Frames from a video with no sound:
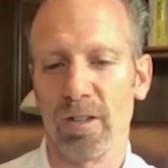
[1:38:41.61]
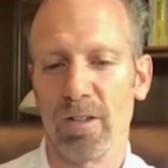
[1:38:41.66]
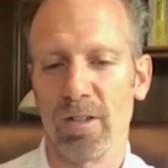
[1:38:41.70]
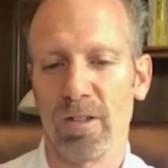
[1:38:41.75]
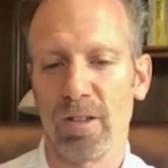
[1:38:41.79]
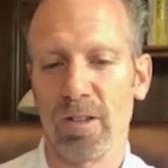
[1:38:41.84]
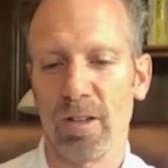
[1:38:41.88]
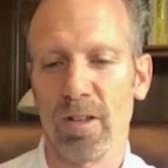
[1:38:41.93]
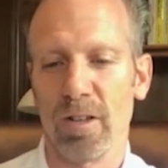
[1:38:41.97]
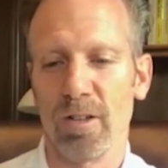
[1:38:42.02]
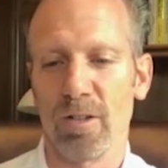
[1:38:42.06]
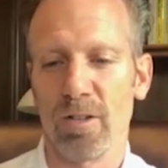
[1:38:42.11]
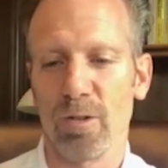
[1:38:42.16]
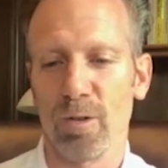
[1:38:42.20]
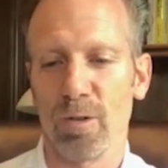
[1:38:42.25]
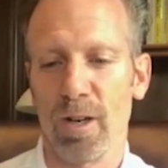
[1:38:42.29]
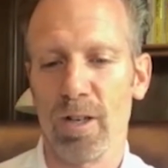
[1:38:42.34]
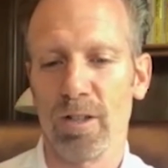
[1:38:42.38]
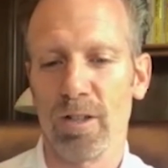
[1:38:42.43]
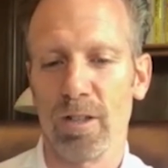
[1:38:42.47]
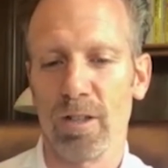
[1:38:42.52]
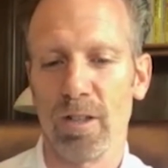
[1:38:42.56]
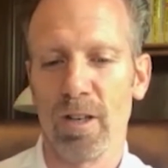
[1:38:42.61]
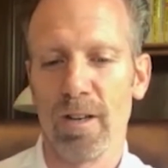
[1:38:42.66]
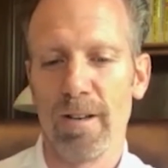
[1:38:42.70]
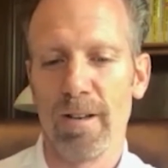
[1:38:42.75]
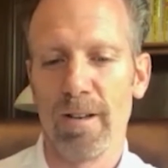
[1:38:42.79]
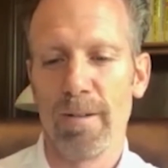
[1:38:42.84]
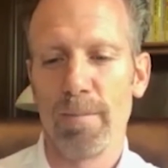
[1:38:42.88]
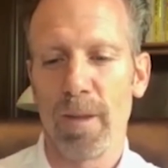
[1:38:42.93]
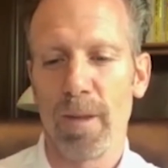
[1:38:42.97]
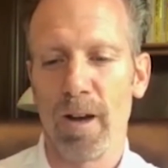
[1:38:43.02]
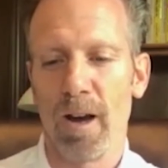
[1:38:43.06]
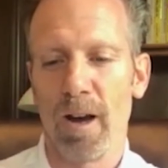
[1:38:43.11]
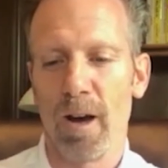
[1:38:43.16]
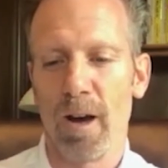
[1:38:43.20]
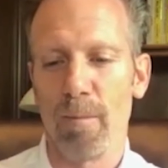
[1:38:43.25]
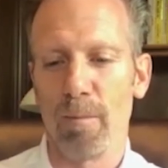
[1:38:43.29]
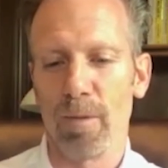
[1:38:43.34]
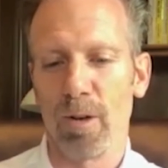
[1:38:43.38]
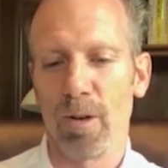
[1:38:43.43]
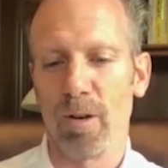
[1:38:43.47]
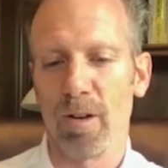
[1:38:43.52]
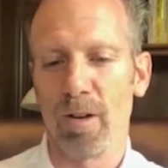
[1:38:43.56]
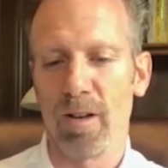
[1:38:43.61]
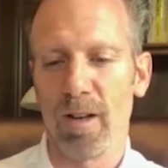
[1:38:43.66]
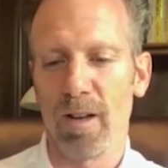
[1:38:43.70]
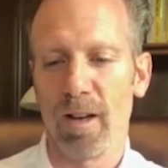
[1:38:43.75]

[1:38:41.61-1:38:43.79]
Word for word: It's it's crazy, um, you know.